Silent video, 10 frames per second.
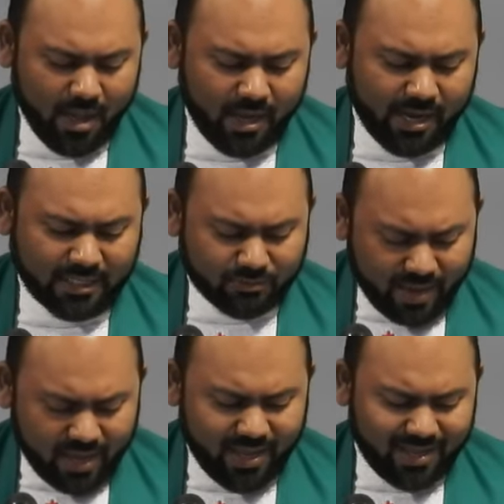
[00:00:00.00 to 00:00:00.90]
it's
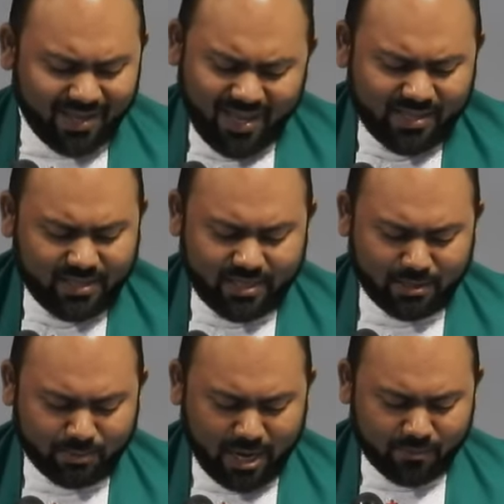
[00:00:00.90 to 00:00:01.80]
very easy
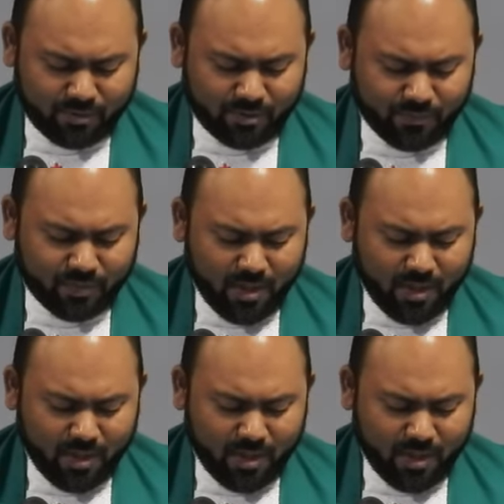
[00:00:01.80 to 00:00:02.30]
sometimes.